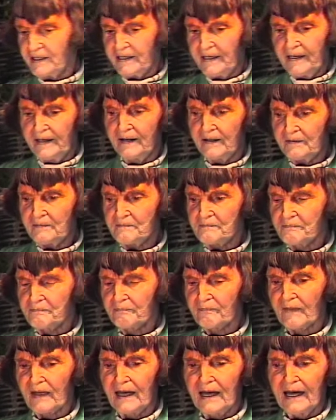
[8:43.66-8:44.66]
here,
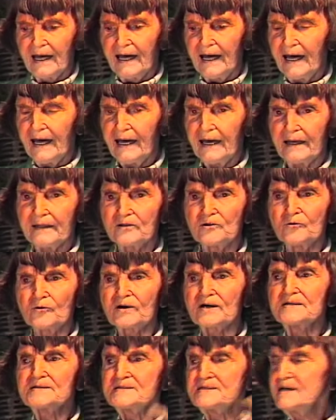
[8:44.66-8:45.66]
and you
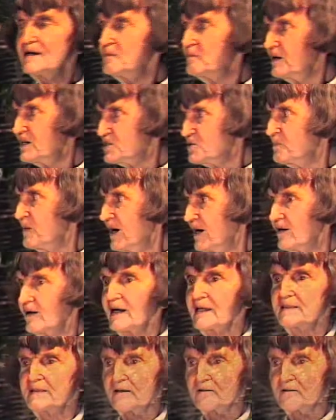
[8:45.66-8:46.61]
can see much better, yes, I